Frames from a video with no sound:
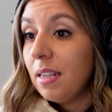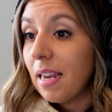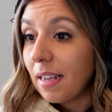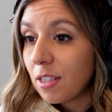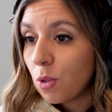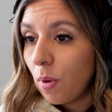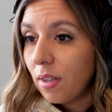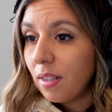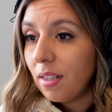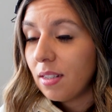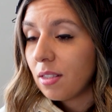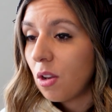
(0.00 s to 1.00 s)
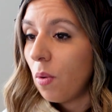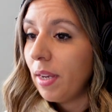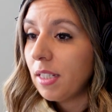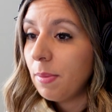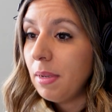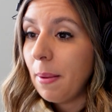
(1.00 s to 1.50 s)
next one is
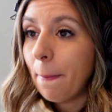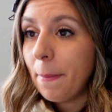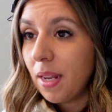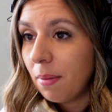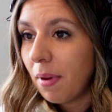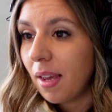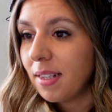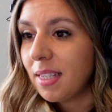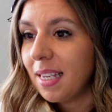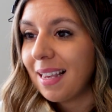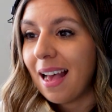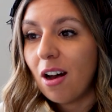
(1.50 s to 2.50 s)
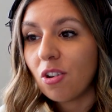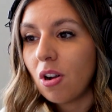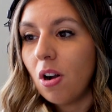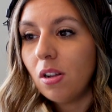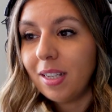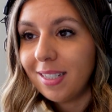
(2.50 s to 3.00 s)
going to be minimizing
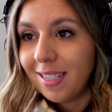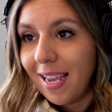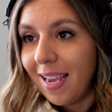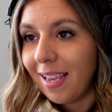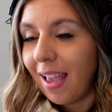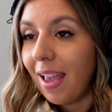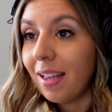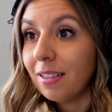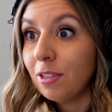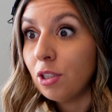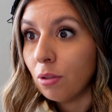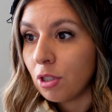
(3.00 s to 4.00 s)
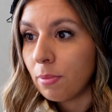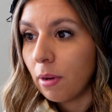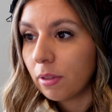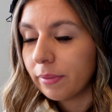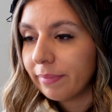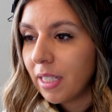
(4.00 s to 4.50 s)
alcohol intake and don't
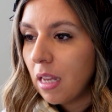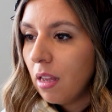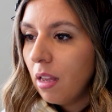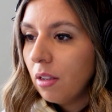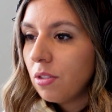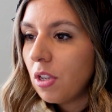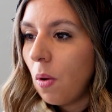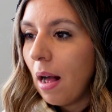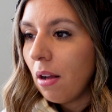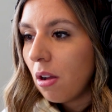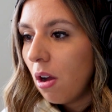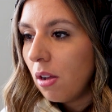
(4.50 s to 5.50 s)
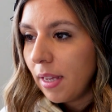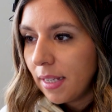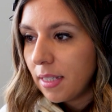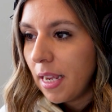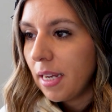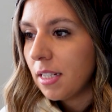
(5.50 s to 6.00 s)
smoke. So alcohol
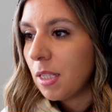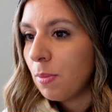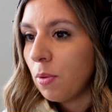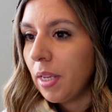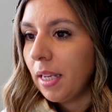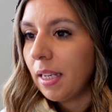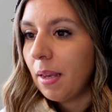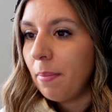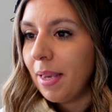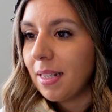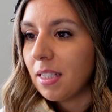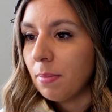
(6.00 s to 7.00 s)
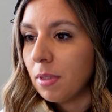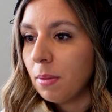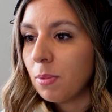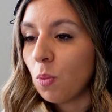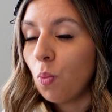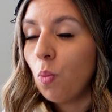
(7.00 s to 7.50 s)
intake and smoking can make
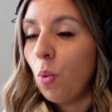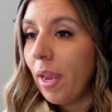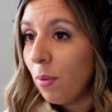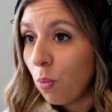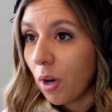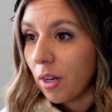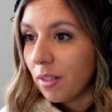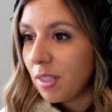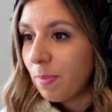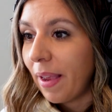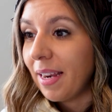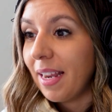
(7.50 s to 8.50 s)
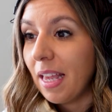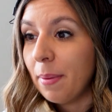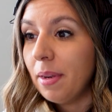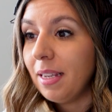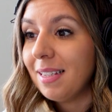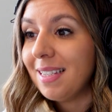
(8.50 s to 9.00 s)
symptoms way worse by
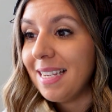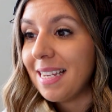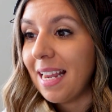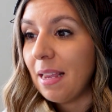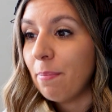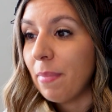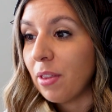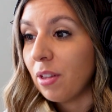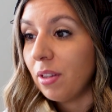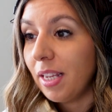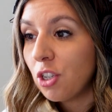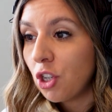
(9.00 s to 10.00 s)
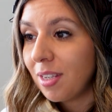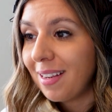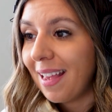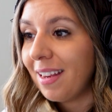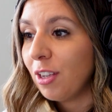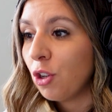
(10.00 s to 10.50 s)
inhibiting DNA
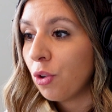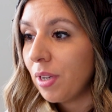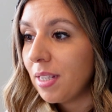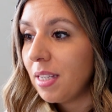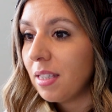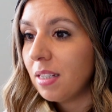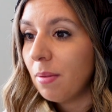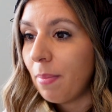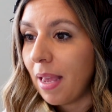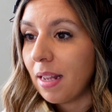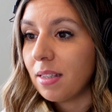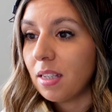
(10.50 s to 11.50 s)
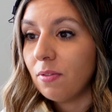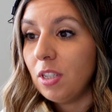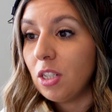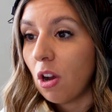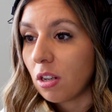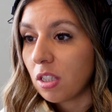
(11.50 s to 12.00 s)
methylation and increasing the demands of
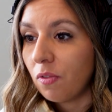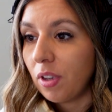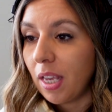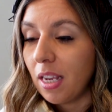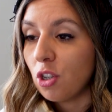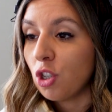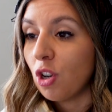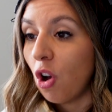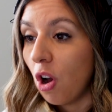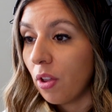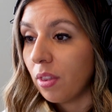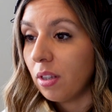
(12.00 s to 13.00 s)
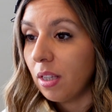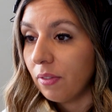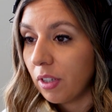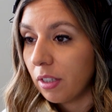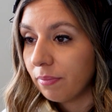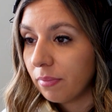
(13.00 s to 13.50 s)
detoxification on the
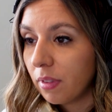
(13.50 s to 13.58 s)
liver.